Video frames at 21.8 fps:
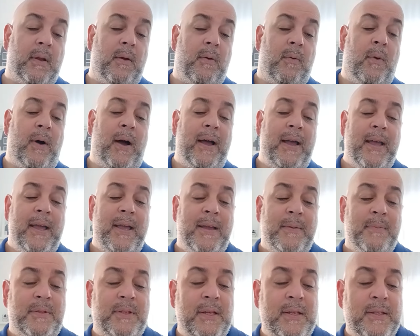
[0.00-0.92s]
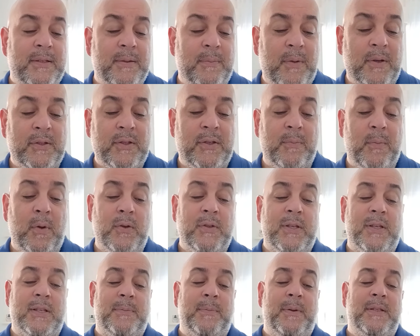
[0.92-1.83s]
Why AMC is the most
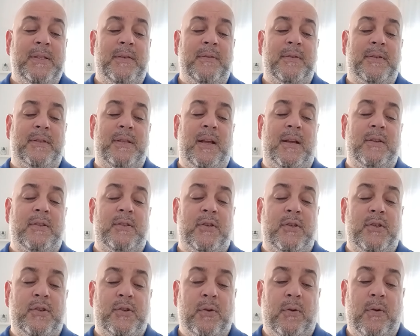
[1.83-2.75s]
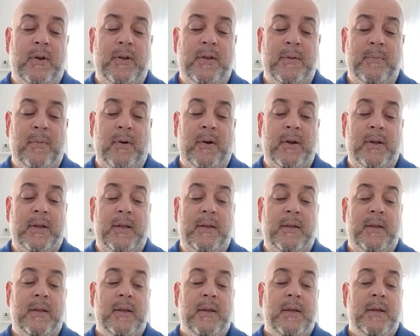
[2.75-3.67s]
expensive stocks to short in the market?